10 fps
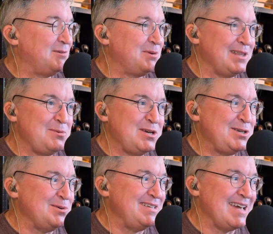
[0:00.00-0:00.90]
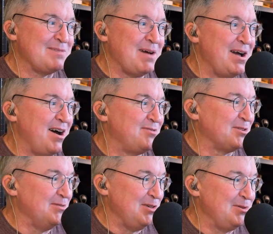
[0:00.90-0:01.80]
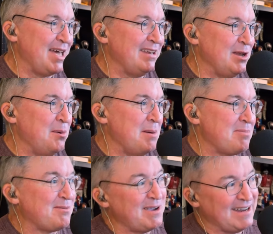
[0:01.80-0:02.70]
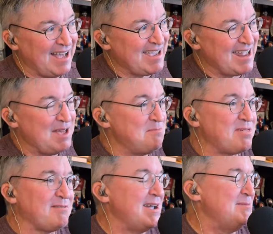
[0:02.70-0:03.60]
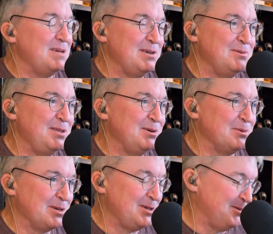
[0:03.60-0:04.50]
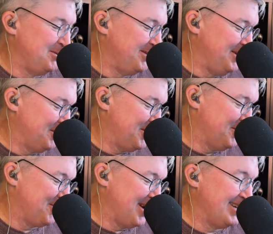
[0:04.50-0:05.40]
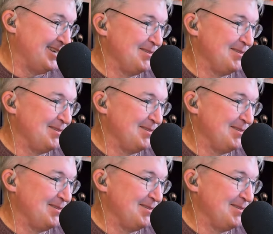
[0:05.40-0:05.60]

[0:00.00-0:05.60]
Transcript: really wish you had taken my offer of you get no M3 and I get M3, but you you were too you were too afraid to do